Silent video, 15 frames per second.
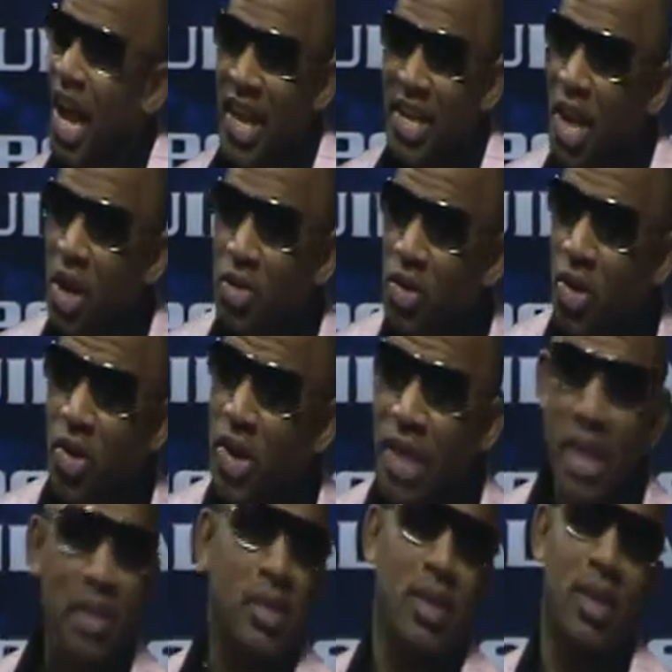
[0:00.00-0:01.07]
How y'all
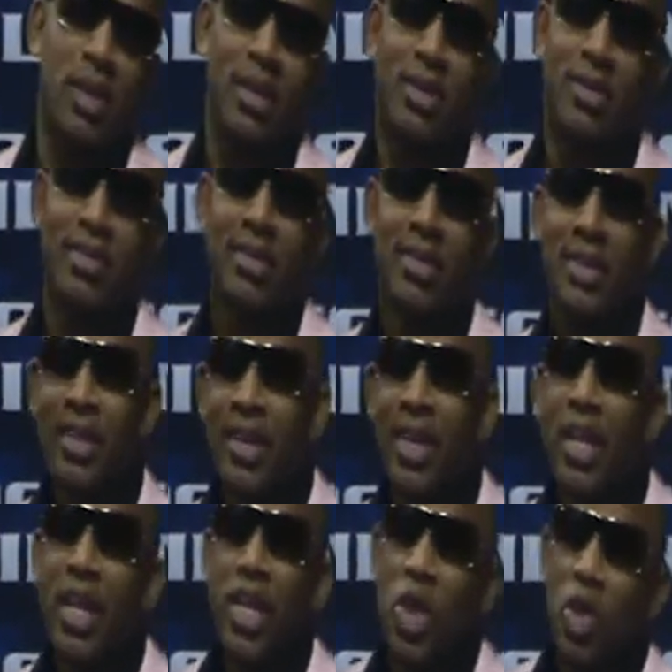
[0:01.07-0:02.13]
doing out there?
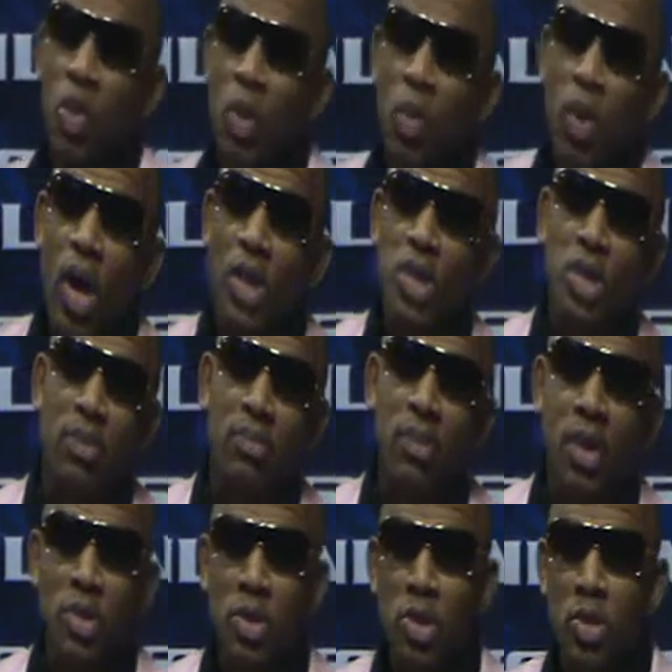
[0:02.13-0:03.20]
You are watching
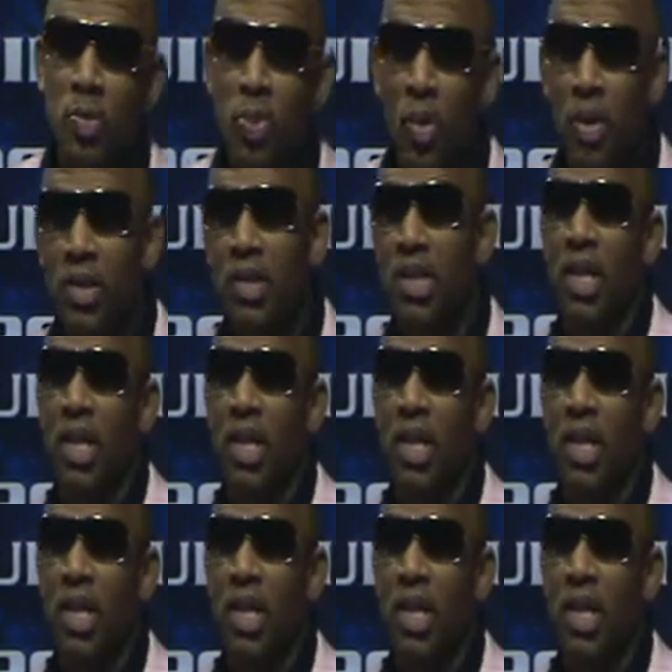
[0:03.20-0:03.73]
Muscle Sport